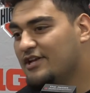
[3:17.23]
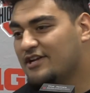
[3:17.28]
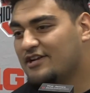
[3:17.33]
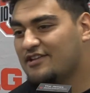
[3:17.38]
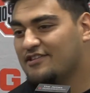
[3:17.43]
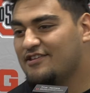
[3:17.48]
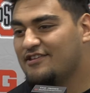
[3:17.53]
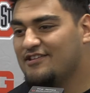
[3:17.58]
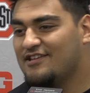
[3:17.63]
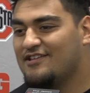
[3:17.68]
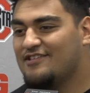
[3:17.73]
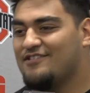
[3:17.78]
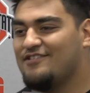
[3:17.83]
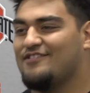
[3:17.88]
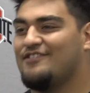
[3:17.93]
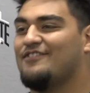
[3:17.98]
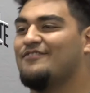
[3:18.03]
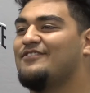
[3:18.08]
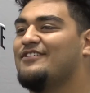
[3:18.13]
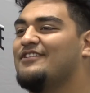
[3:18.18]
Yeah, and I think that's just
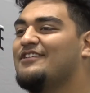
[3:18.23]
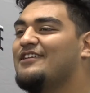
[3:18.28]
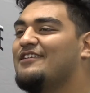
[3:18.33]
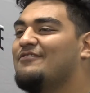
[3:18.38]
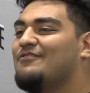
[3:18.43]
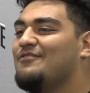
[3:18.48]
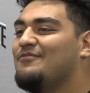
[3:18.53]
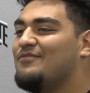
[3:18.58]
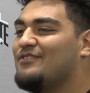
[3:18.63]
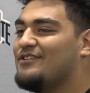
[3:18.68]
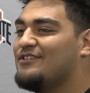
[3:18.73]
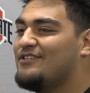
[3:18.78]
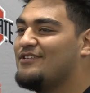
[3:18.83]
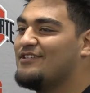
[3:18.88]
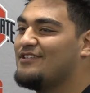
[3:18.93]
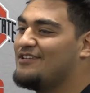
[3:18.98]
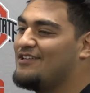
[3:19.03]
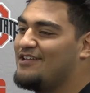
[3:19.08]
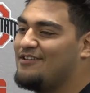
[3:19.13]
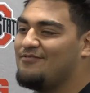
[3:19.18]
something that we've been
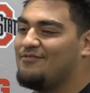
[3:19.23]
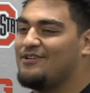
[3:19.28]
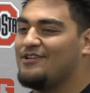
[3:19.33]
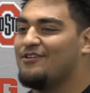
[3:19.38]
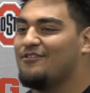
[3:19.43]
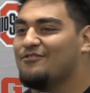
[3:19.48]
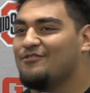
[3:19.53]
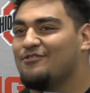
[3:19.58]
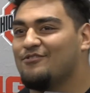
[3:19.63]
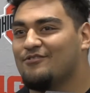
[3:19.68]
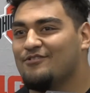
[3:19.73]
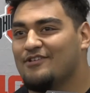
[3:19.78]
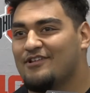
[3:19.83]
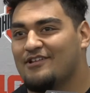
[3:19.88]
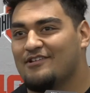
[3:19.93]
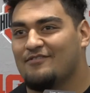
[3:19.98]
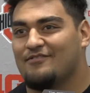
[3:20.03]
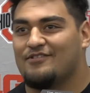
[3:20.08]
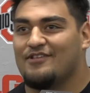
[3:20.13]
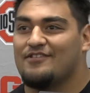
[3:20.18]
going through
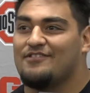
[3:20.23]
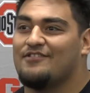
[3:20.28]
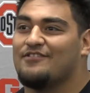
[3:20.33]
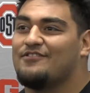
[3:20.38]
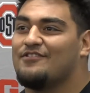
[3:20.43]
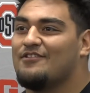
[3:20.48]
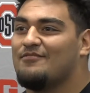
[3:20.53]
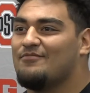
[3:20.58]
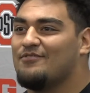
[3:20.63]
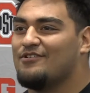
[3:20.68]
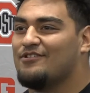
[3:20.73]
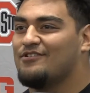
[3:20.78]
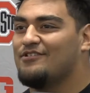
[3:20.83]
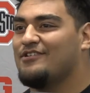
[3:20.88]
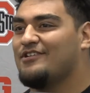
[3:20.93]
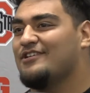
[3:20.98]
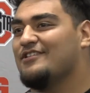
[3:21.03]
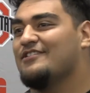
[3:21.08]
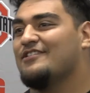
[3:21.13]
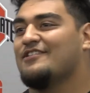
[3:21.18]
that since the summer
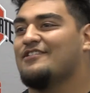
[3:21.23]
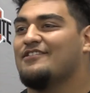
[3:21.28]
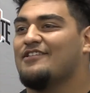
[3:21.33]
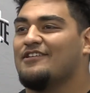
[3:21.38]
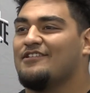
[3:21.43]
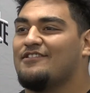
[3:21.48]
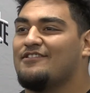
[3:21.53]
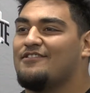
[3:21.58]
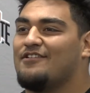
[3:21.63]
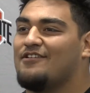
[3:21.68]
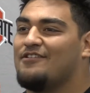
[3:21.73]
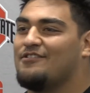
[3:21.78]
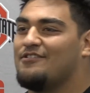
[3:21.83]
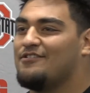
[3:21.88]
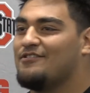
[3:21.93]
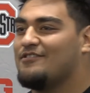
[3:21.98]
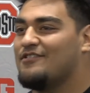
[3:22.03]
and since like the start of it,